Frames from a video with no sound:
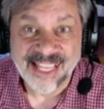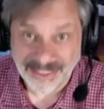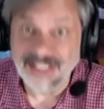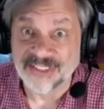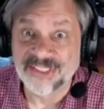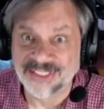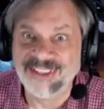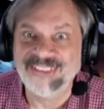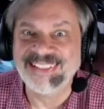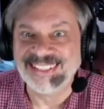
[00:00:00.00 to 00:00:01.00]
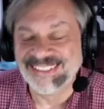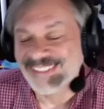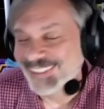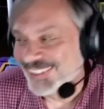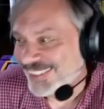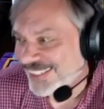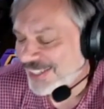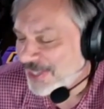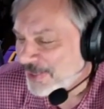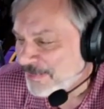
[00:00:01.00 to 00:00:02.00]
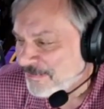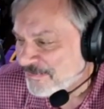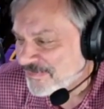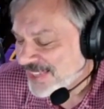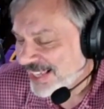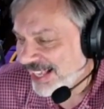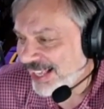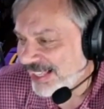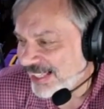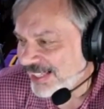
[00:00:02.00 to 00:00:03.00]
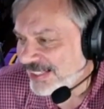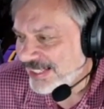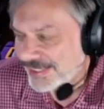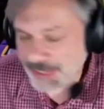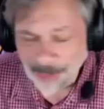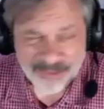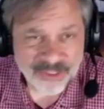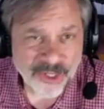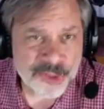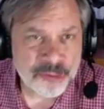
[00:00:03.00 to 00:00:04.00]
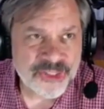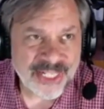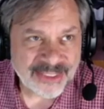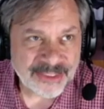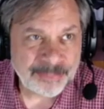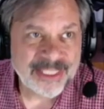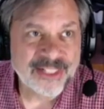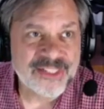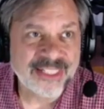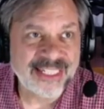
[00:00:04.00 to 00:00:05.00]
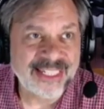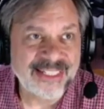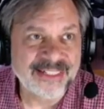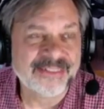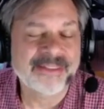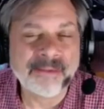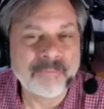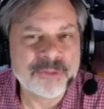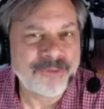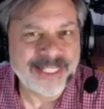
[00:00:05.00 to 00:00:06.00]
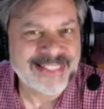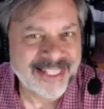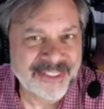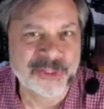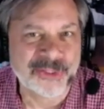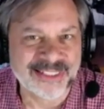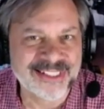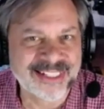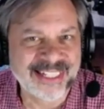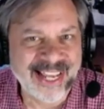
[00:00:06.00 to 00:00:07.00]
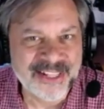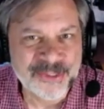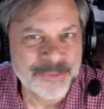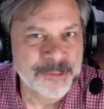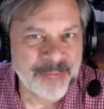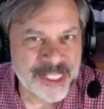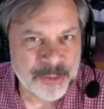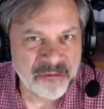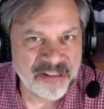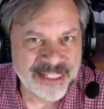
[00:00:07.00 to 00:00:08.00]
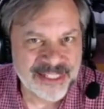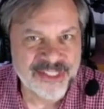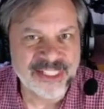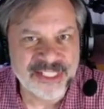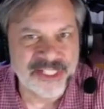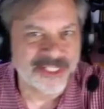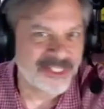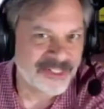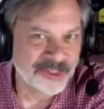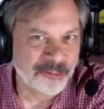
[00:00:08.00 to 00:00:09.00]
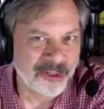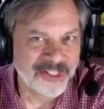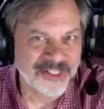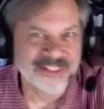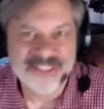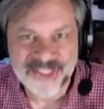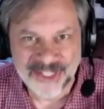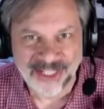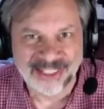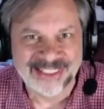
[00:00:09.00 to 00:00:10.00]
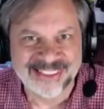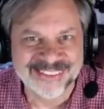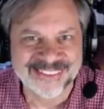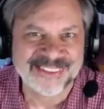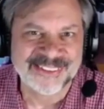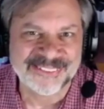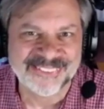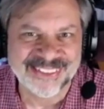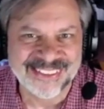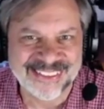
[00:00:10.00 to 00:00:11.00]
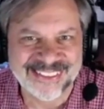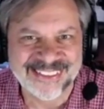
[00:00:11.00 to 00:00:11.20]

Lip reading: yes, oh yes. Um, and I had a couple of cards rejected because it was very technical. It's like I had some Space Marine insignia on the wrong side of the